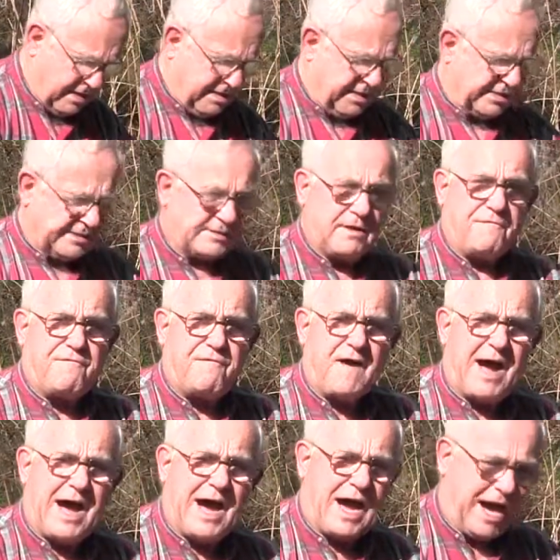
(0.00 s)
This is a
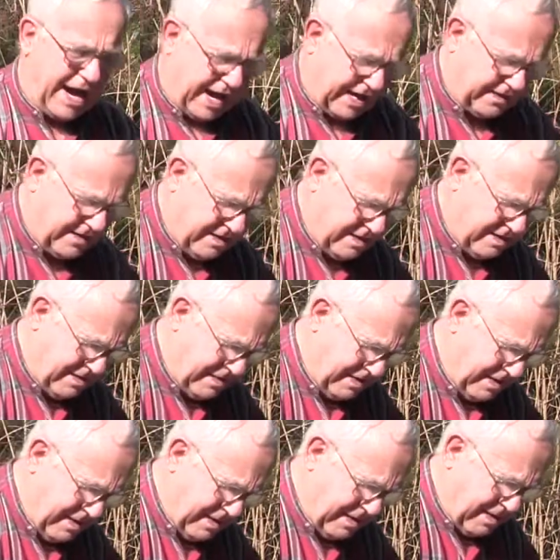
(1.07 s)
fine,
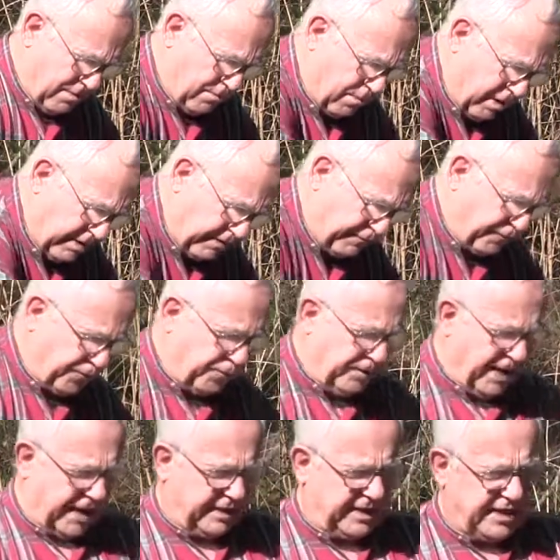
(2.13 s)
wonderful
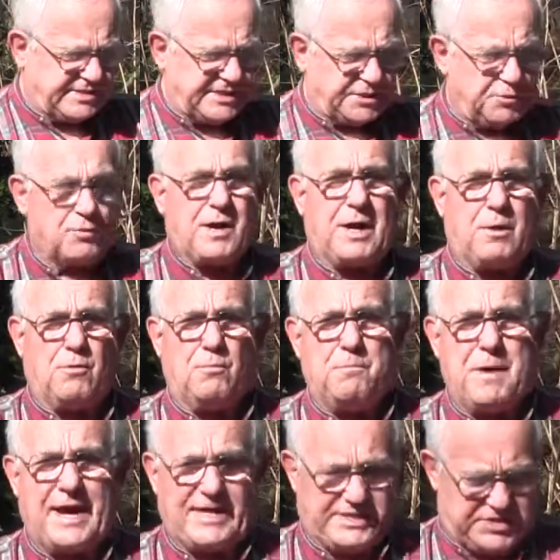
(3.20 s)
and easy to grow
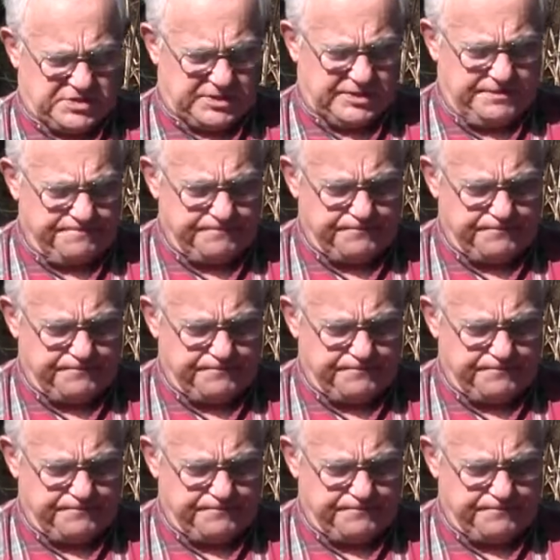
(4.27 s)
basil.